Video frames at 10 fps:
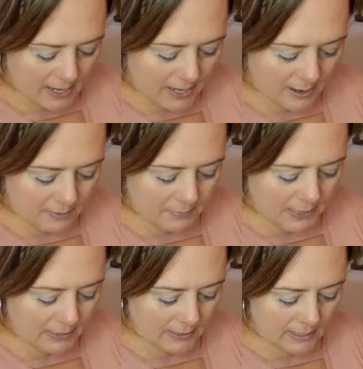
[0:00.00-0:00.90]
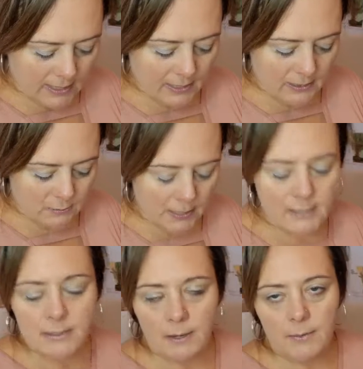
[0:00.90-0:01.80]
Ellie has
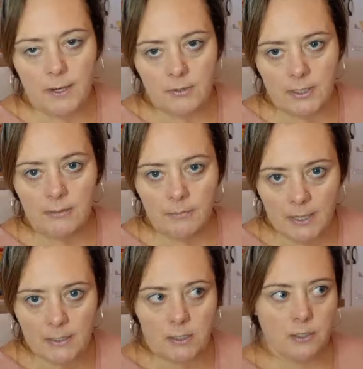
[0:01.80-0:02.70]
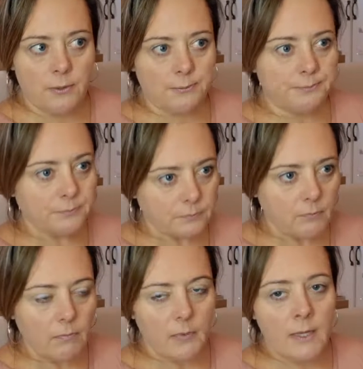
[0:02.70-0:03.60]
passed skip counting, and so
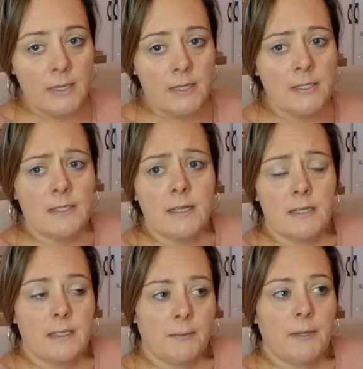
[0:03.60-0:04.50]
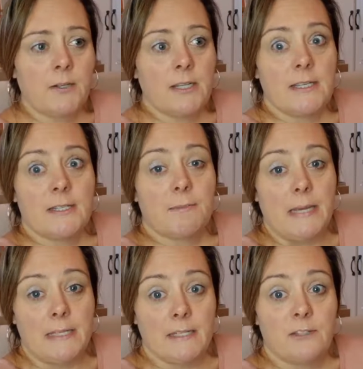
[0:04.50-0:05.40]
this is, skip counting is the
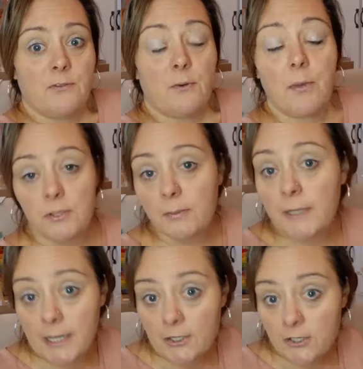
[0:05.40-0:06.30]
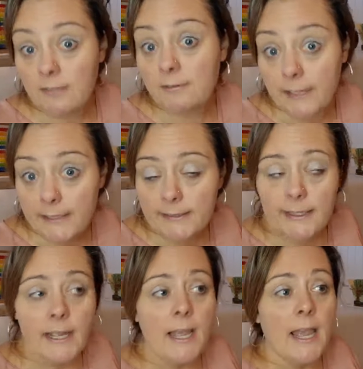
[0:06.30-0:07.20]
basis for multiplication, right?
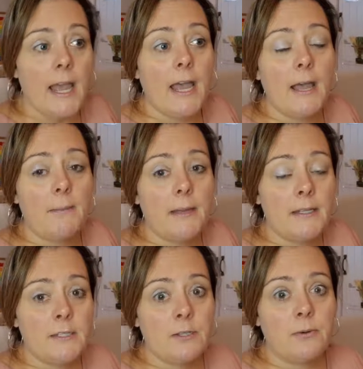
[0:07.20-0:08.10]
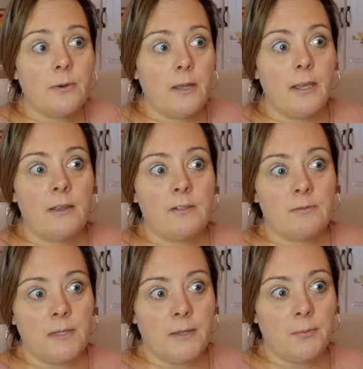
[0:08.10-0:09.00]
And so it's
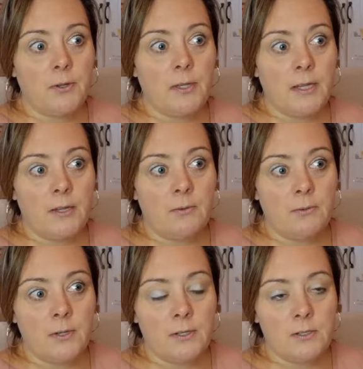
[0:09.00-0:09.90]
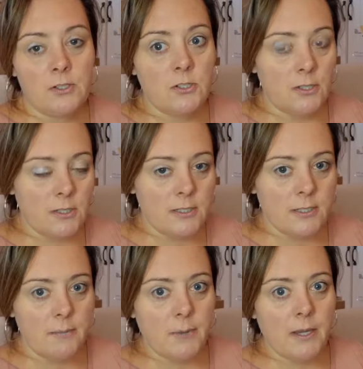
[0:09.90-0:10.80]
really important that you can start to
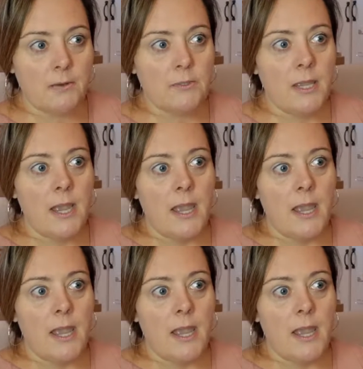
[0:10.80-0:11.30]
skip count,